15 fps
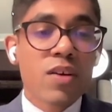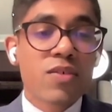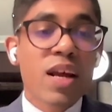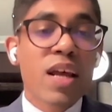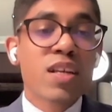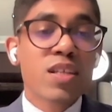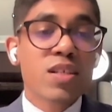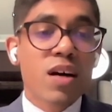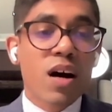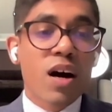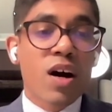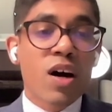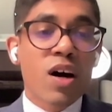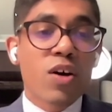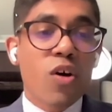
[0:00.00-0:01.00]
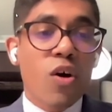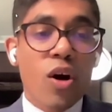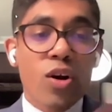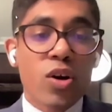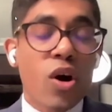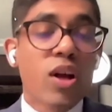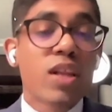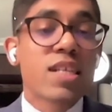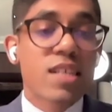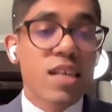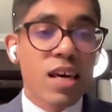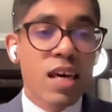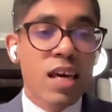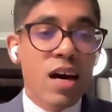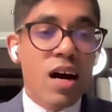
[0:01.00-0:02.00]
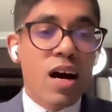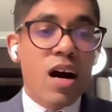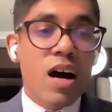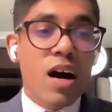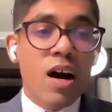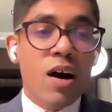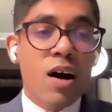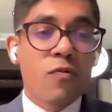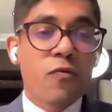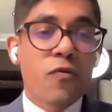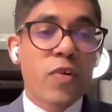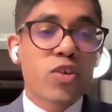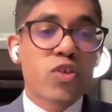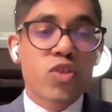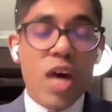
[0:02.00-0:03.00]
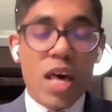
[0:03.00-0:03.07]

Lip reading: rent on holiday, which